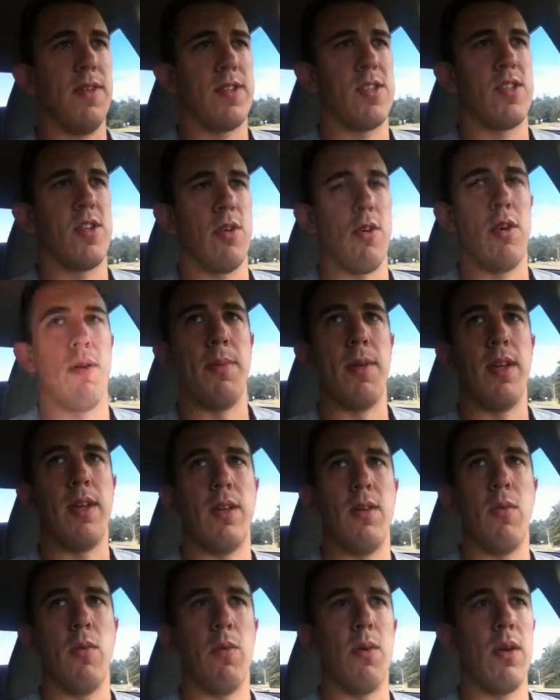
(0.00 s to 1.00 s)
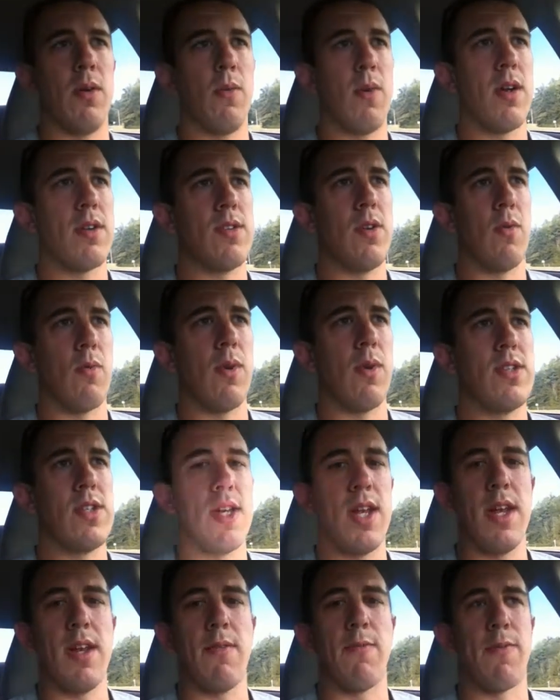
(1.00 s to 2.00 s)
this term, and where it
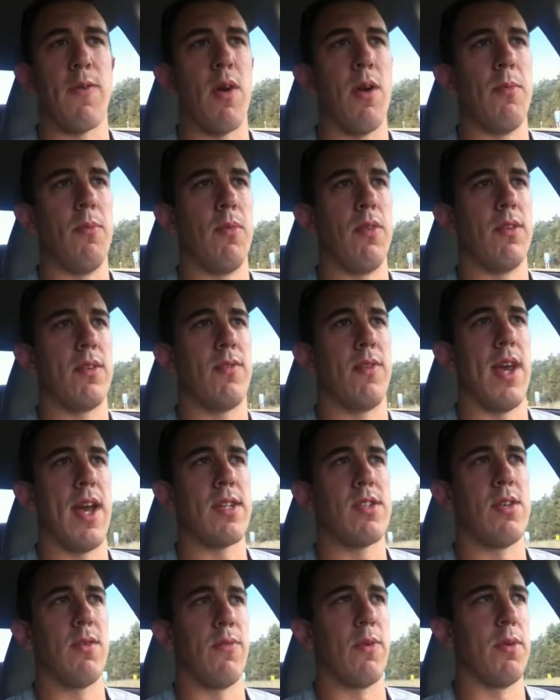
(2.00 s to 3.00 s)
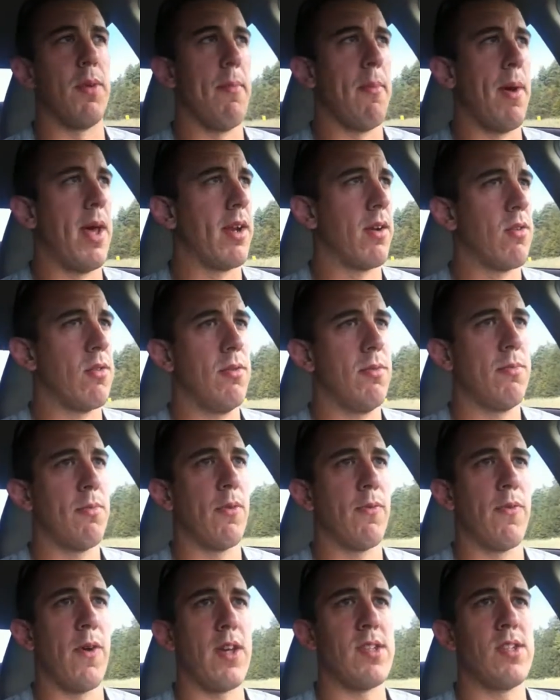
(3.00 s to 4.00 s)
originated from was actually from the medical
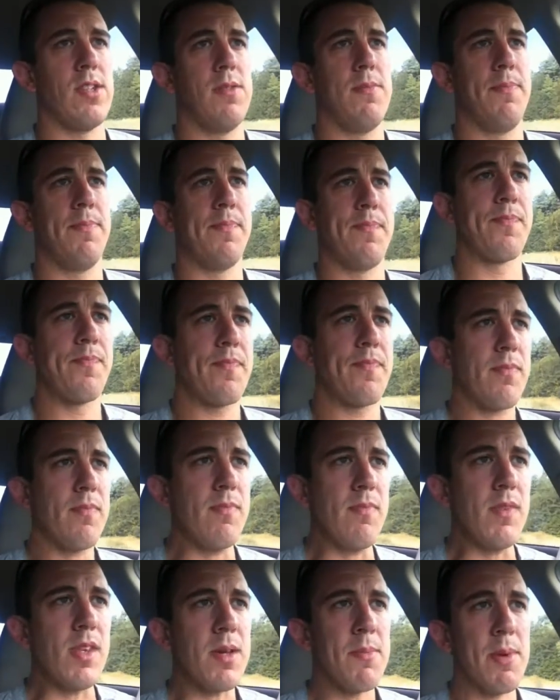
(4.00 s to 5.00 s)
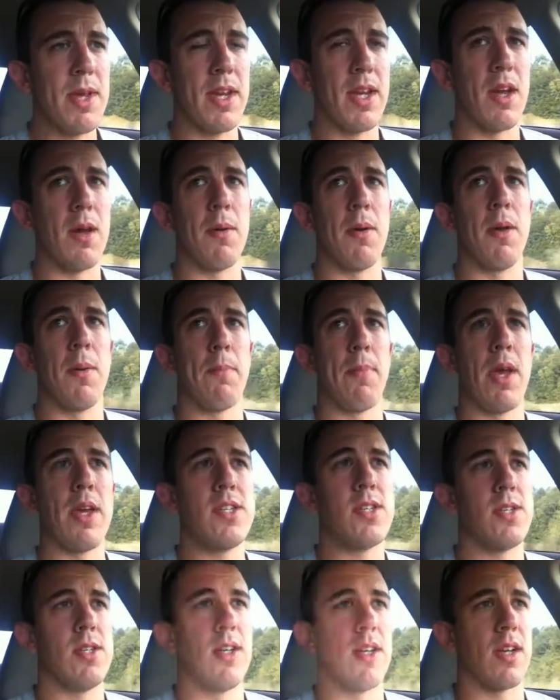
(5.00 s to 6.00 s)
profession, meaning a
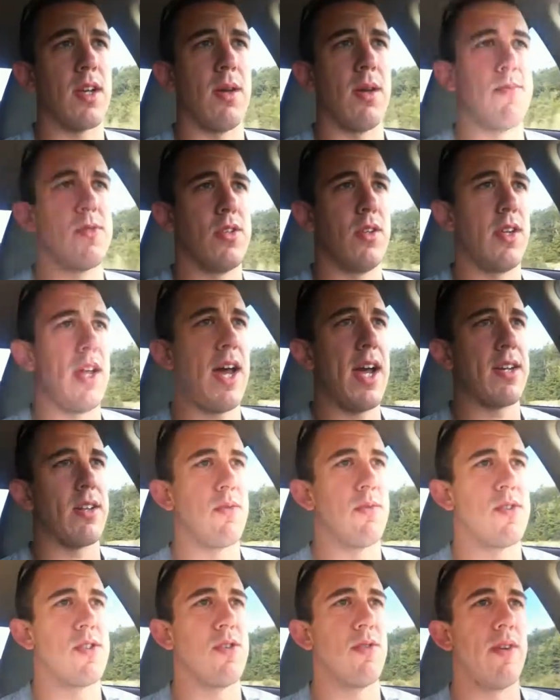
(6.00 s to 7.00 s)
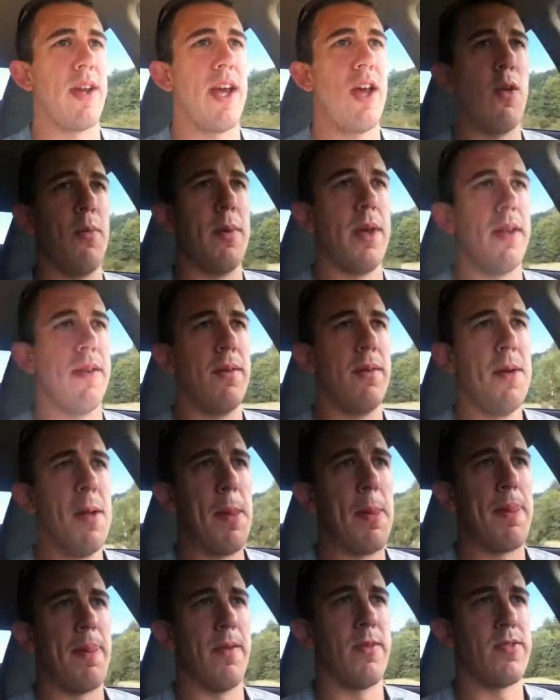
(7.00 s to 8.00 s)
patient comes to a doctor with a certain ailment.
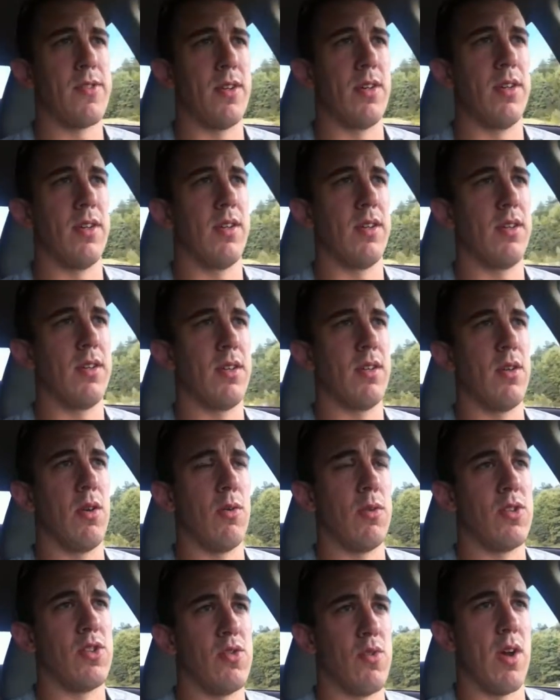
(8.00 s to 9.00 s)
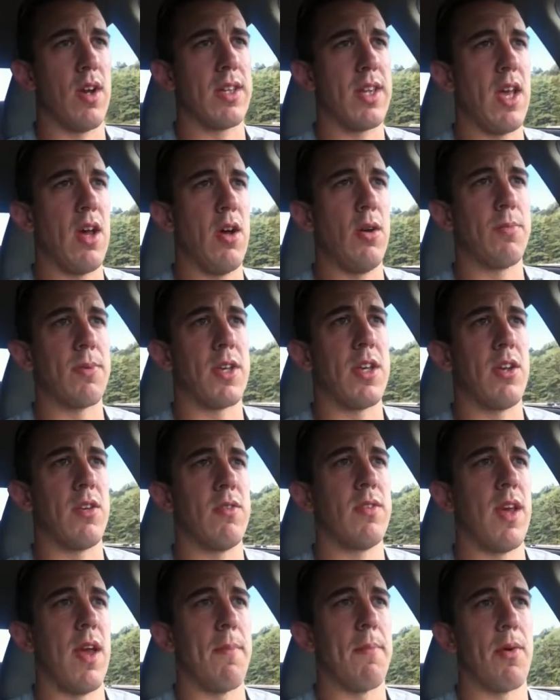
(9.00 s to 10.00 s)
There's a drug to help
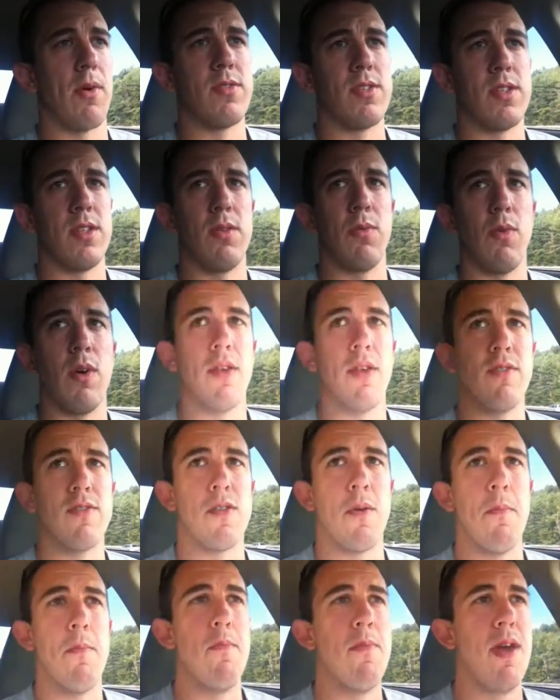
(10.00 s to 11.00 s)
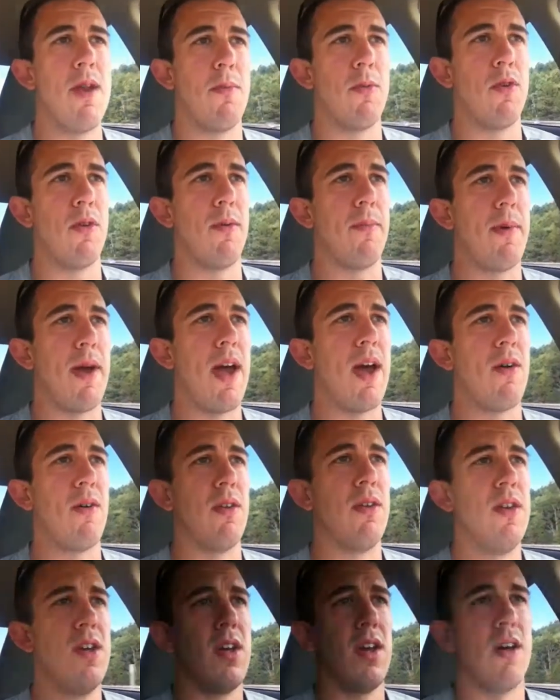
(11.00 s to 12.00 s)
cure that person. Well, there's a minimal
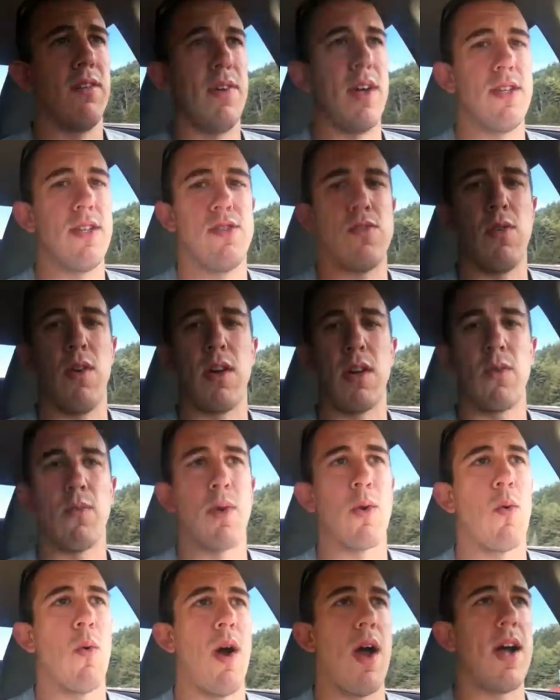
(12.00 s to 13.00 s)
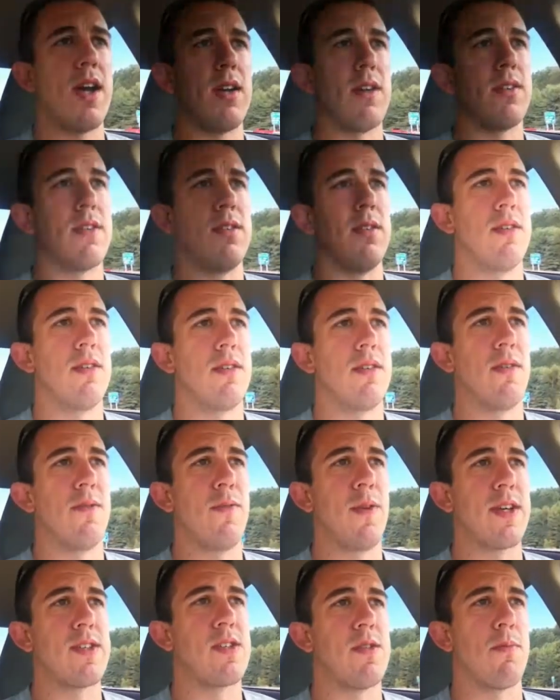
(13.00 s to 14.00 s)
amount of that drug required to
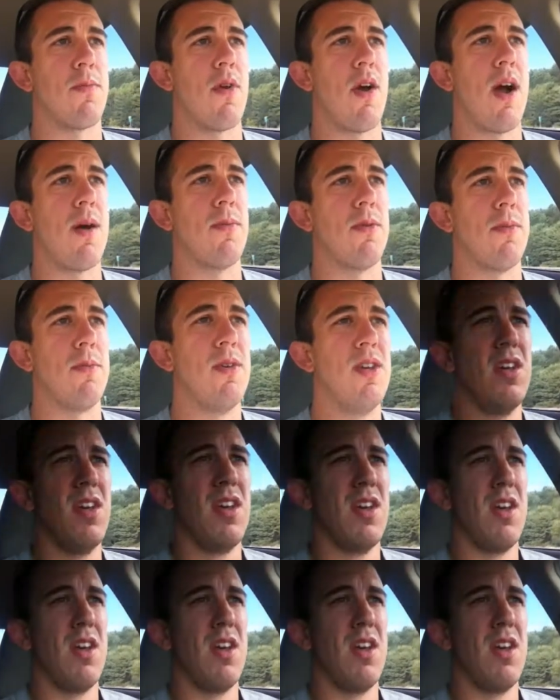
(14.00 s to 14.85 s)
fix the problem.